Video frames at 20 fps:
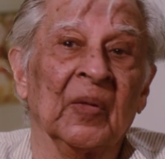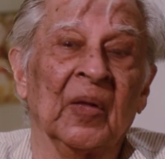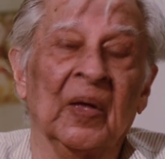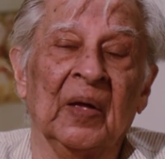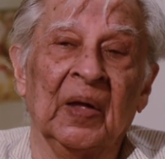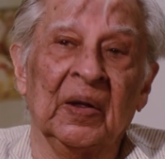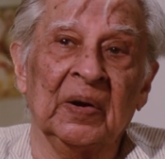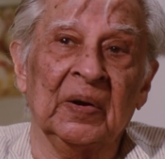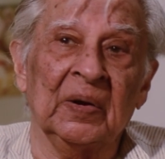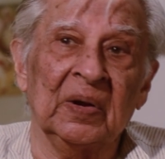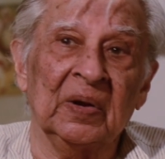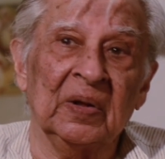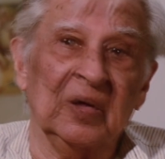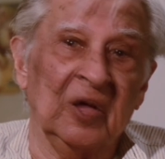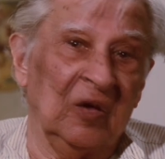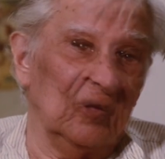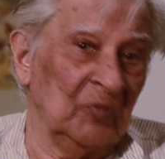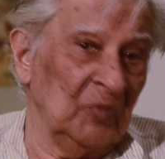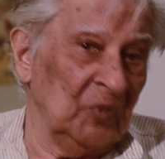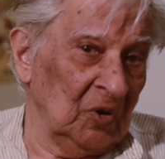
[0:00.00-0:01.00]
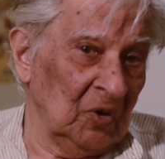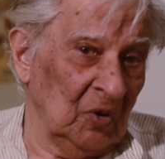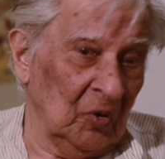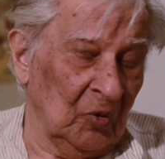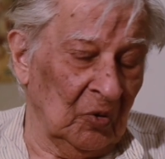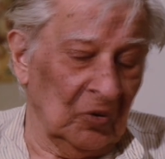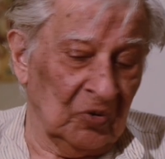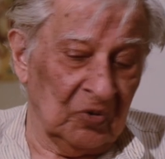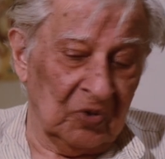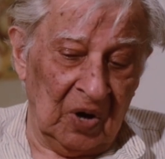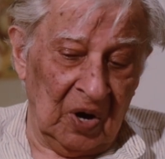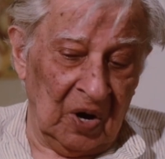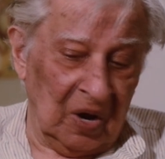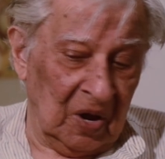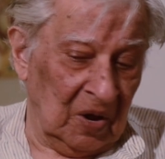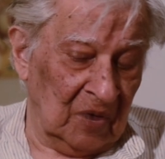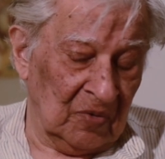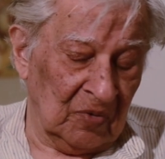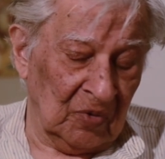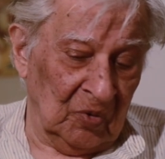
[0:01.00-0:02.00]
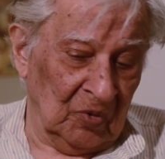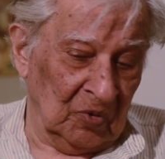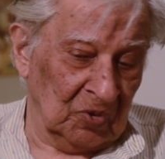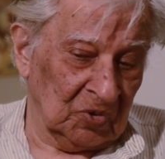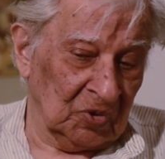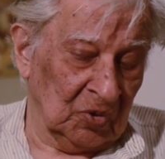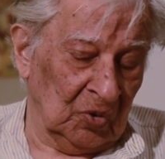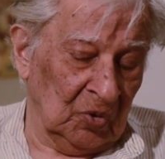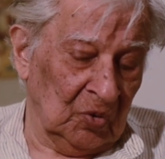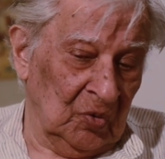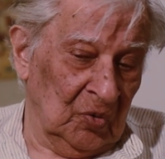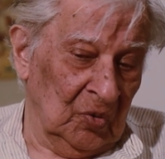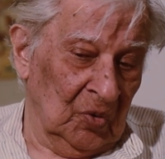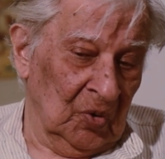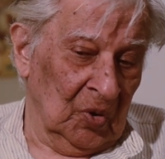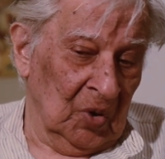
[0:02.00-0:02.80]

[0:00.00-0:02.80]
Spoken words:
and gave me a contract also.